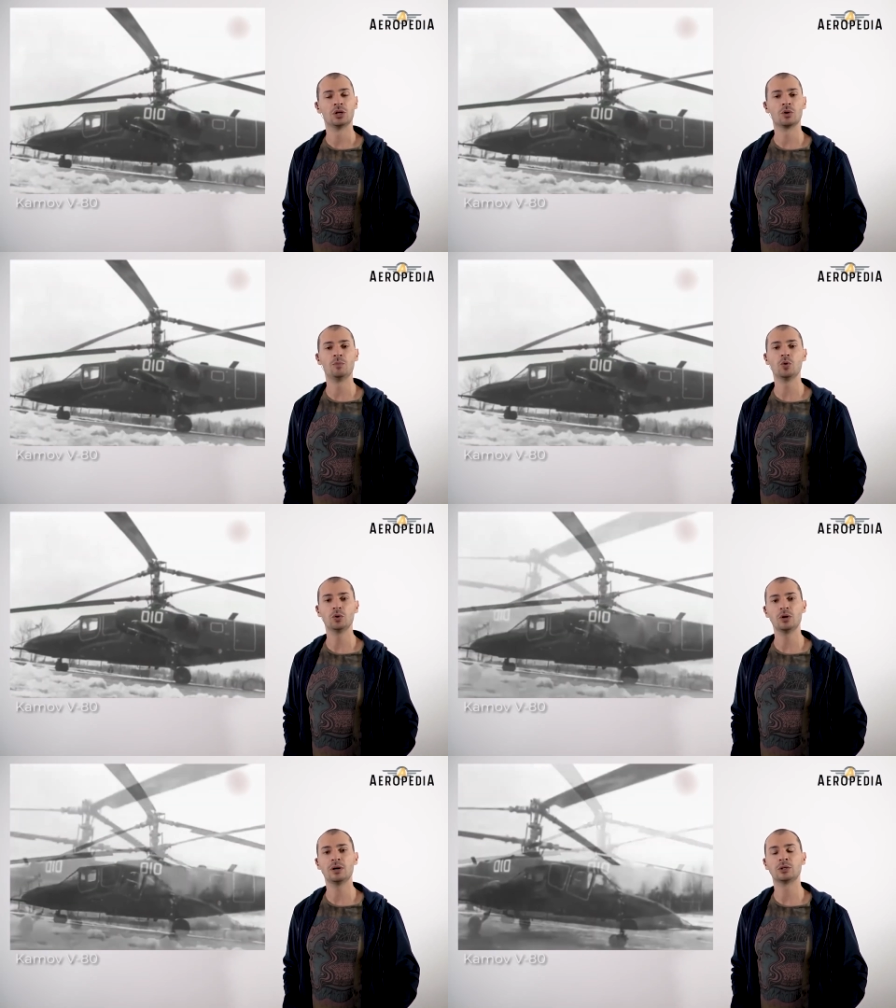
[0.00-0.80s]
As it
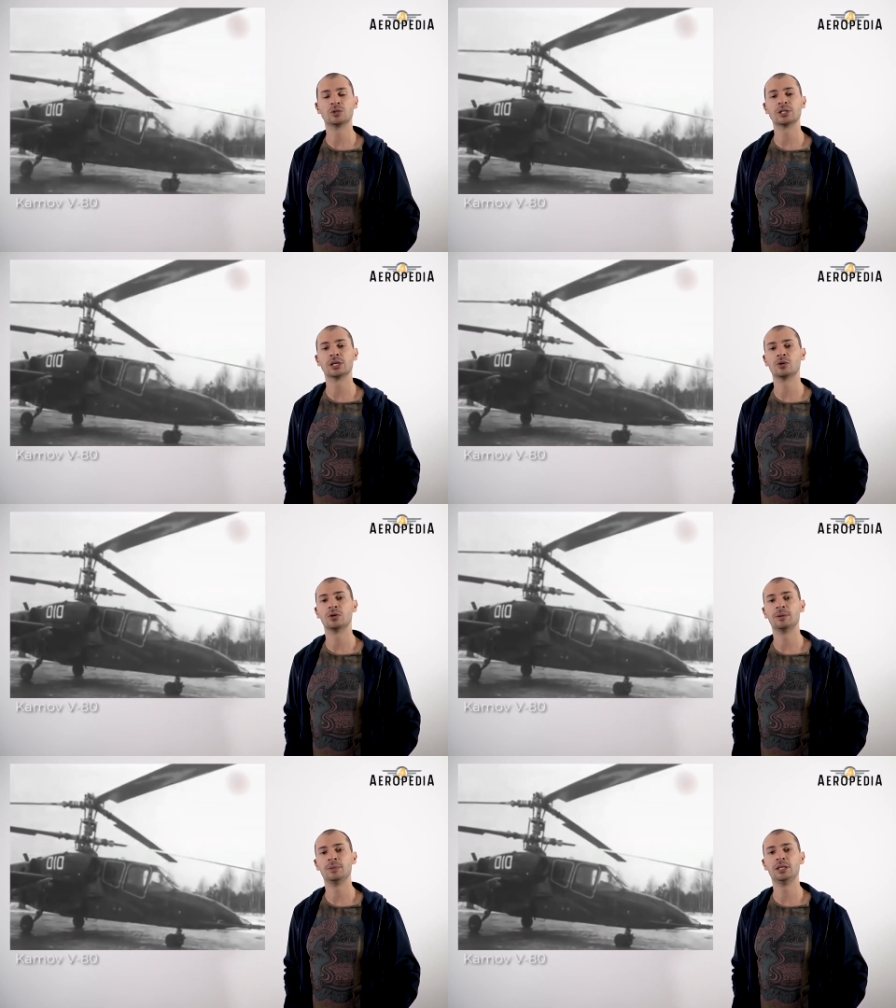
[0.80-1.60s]
was liked by the
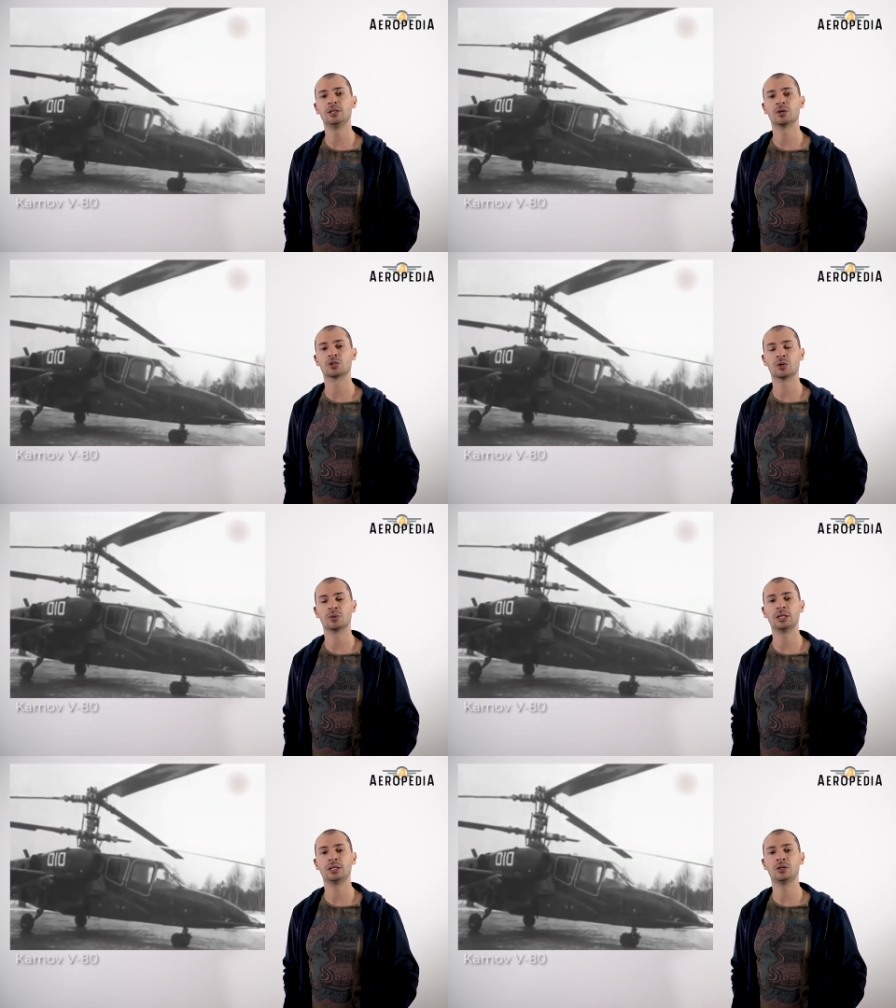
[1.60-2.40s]
Soviet Council of
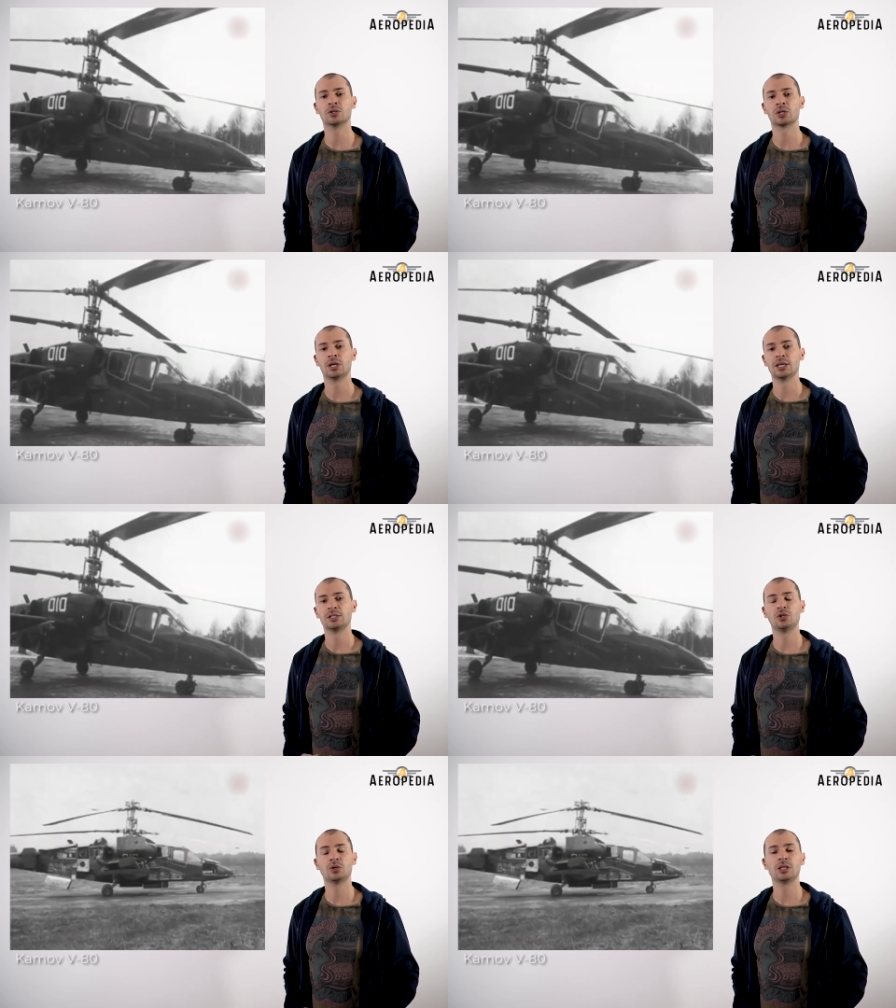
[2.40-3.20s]

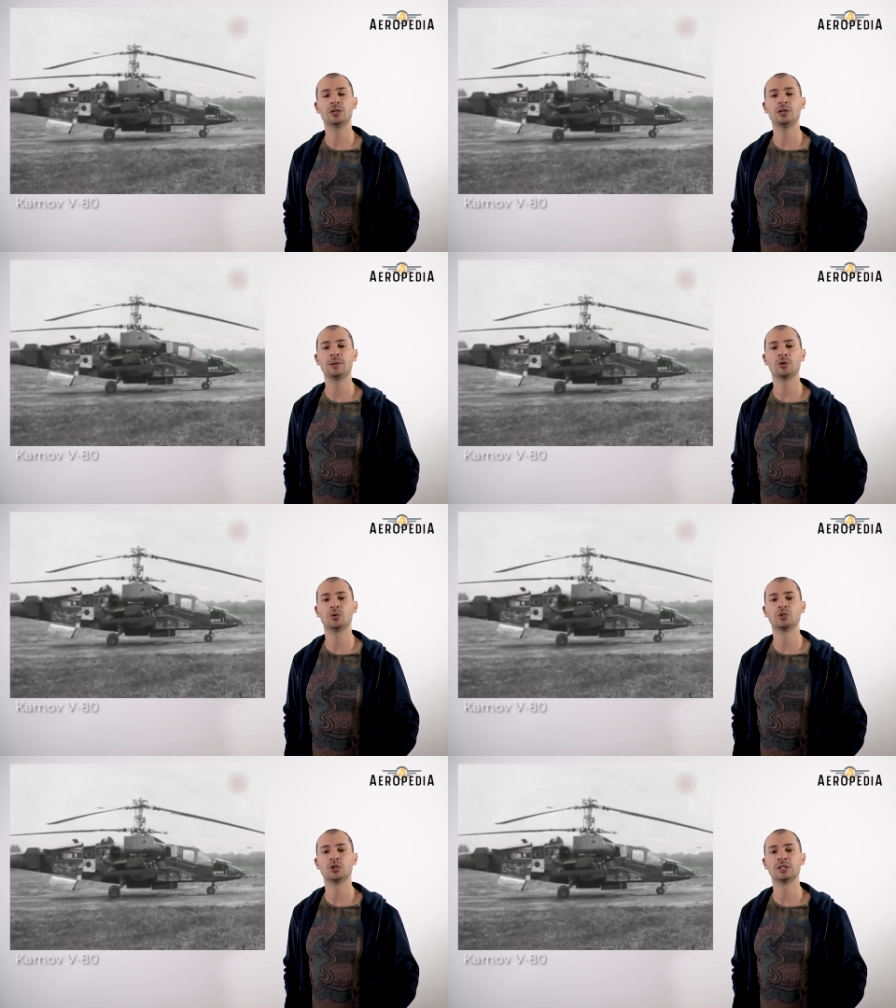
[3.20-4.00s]
Ministers, mass
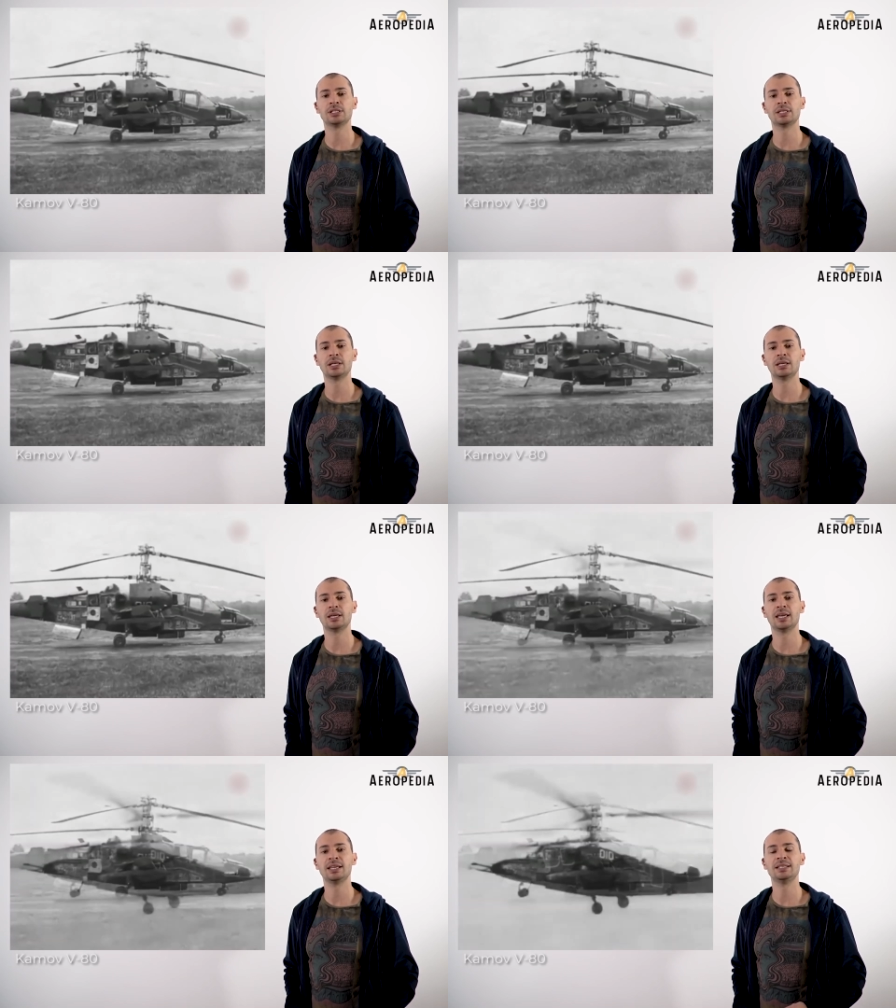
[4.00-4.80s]
production was ordered in
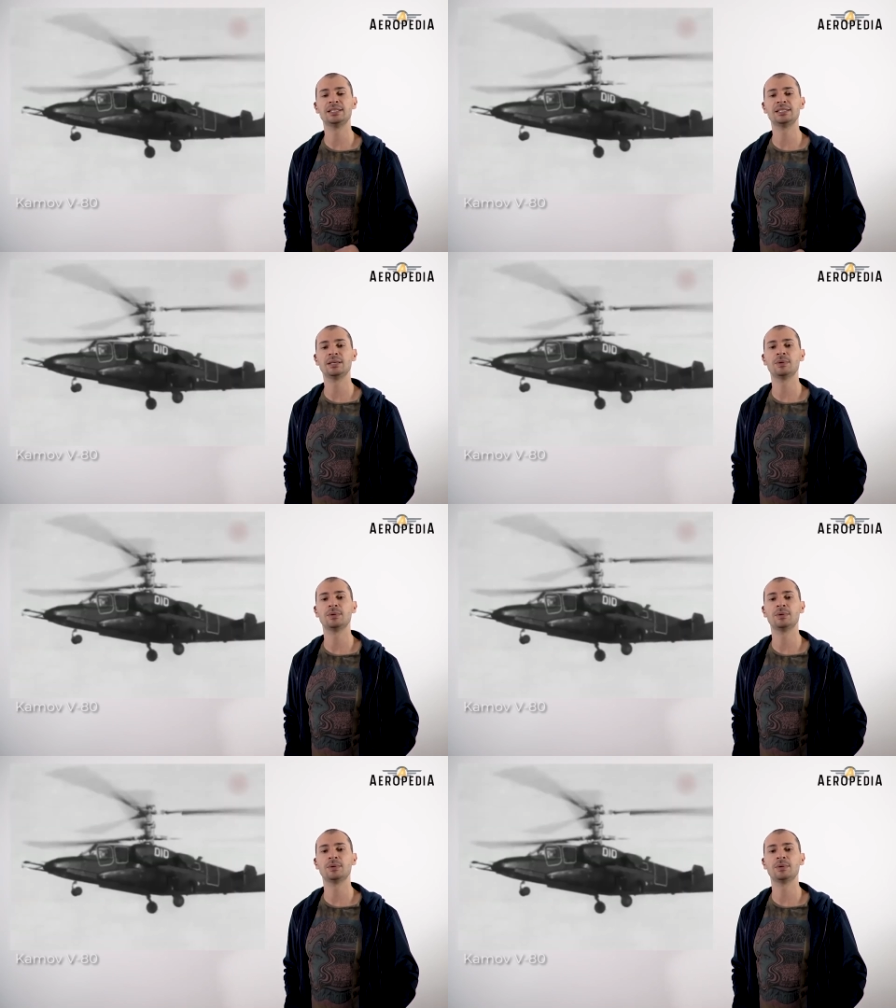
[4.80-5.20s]
December of